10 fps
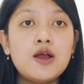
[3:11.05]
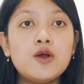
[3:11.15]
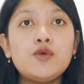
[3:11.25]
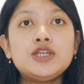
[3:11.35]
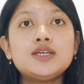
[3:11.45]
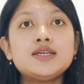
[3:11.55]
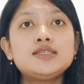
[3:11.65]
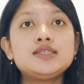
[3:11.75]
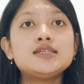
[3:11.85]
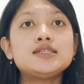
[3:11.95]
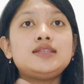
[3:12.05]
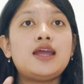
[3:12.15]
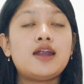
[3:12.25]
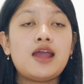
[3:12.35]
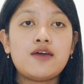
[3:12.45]
which is
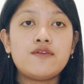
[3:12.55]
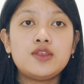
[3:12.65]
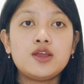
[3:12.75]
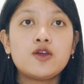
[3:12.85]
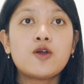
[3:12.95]
there have the